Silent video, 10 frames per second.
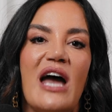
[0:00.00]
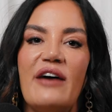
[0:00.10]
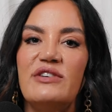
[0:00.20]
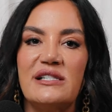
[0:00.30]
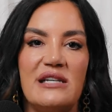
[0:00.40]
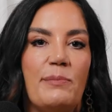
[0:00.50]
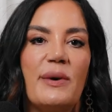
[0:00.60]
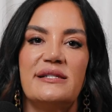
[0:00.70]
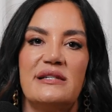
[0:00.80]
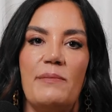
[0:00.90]
have a
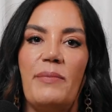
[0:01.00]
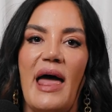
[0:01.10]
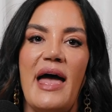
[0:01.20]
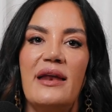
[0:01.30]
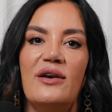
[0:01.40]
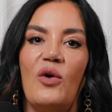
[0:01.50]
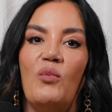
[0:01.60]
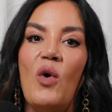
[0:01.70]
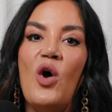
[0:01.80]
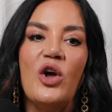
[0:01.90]
step-by-step plan on,